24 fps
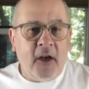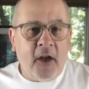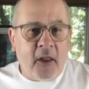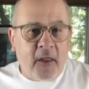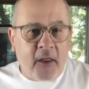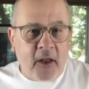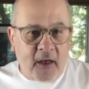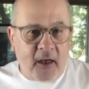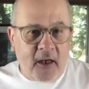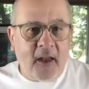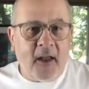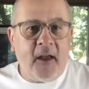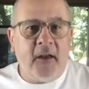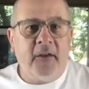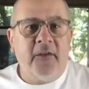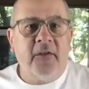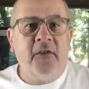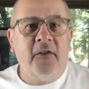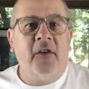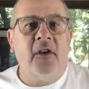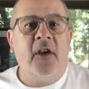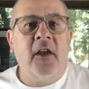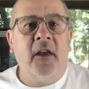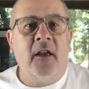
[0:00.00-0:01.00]
that last
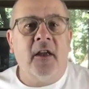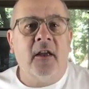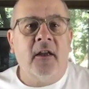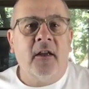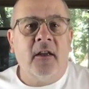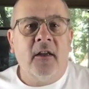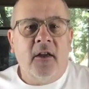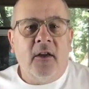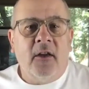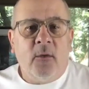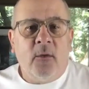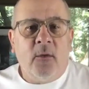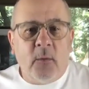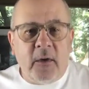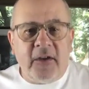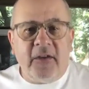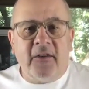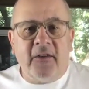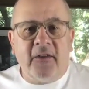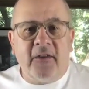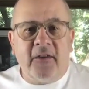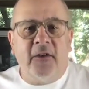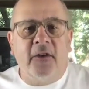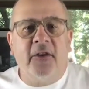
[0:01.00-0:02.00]
year we
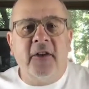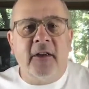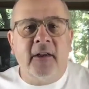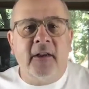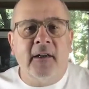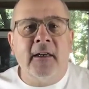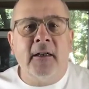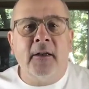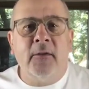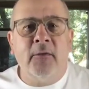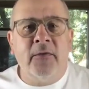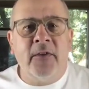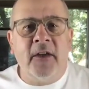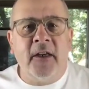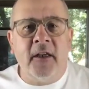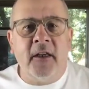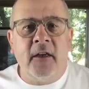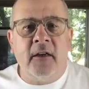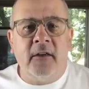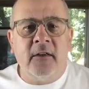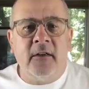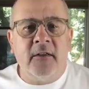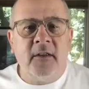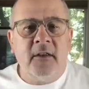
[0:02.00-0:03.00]
stood in a little
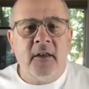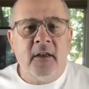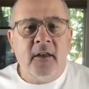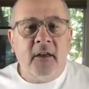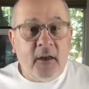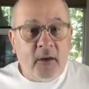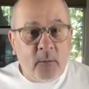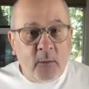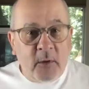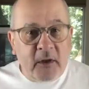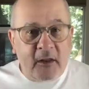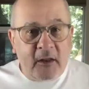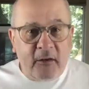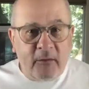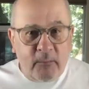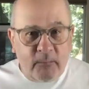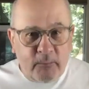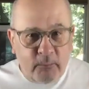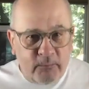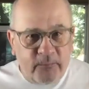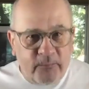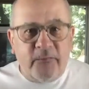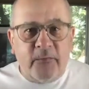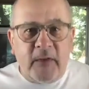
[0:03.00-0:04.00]
vineyard with the
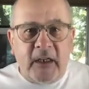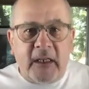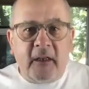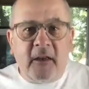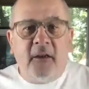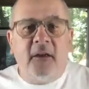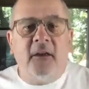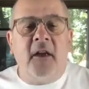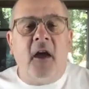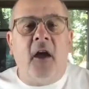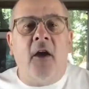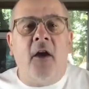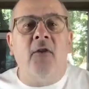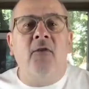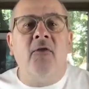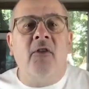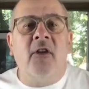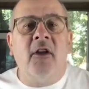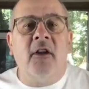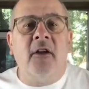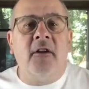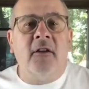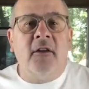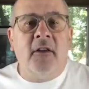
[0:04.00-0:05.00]
vineyard
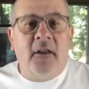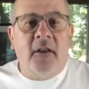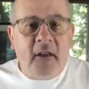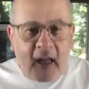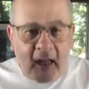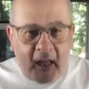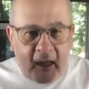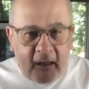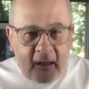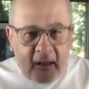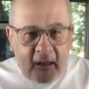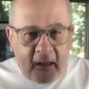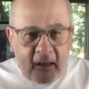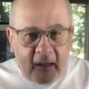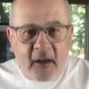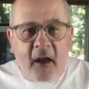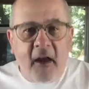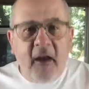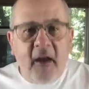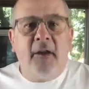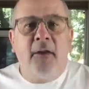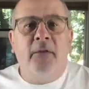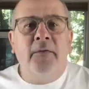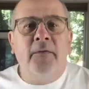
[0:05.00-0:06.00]
owner as
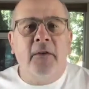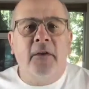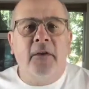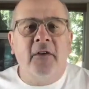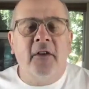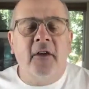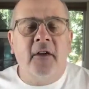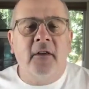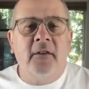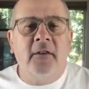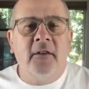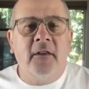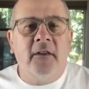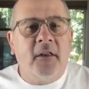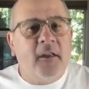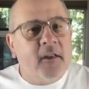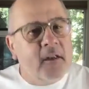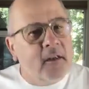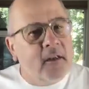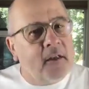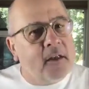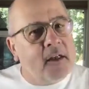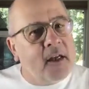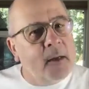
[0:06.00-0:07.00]
our officiant
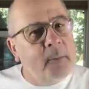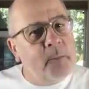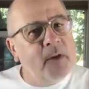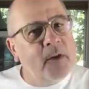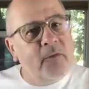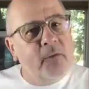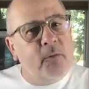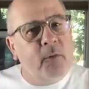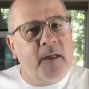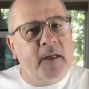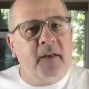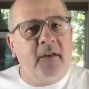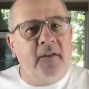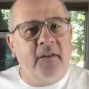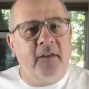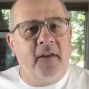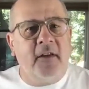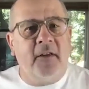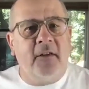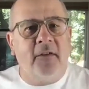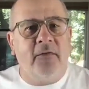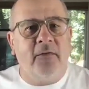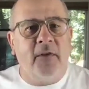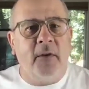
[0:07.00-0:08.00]
and a couple of
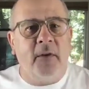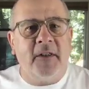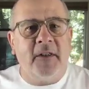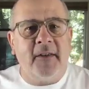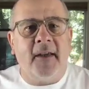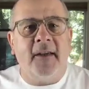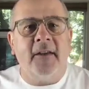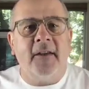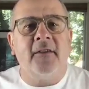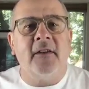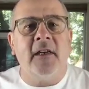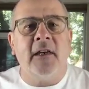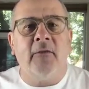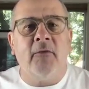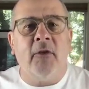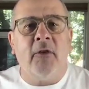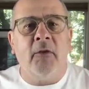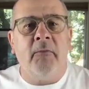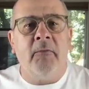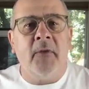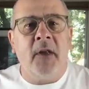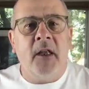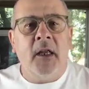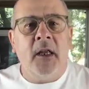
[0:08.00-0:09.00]
witnesses from a tasting
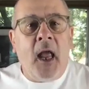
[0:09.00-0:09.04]
room,